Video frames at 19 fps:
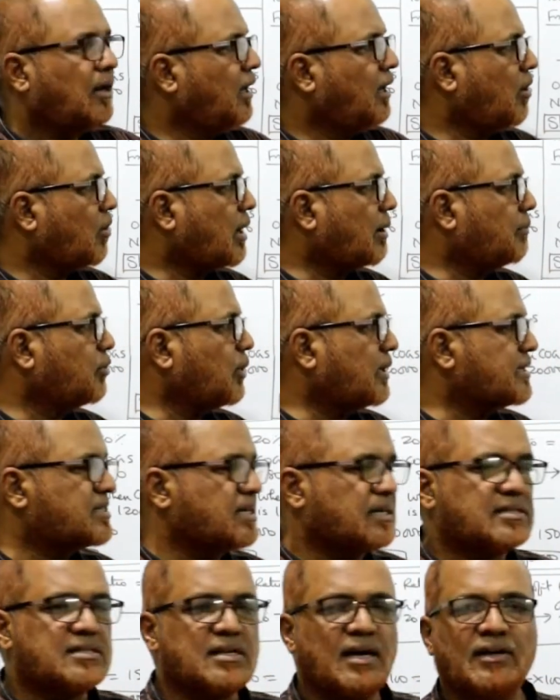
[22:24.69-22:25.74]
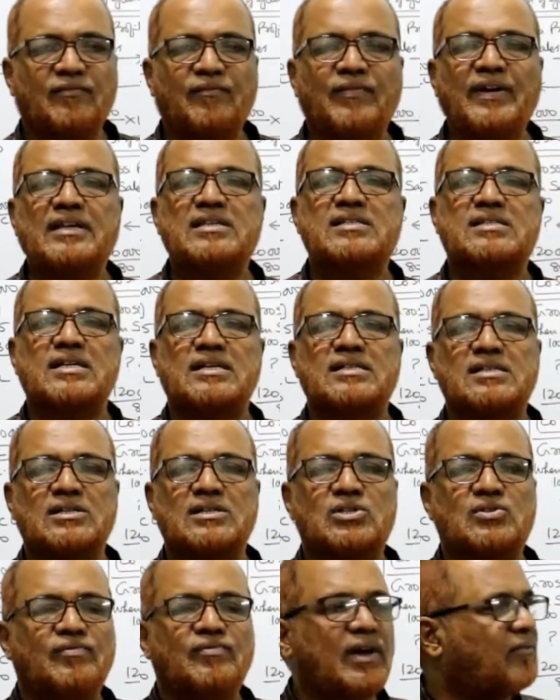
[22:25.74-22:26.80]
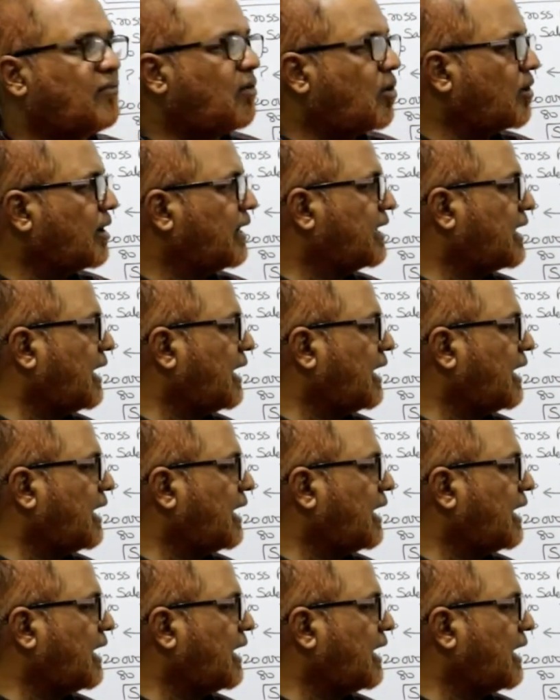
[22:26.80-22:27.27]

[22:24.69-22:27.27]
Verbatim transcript: Now come to asset side. Fixed assets. We have already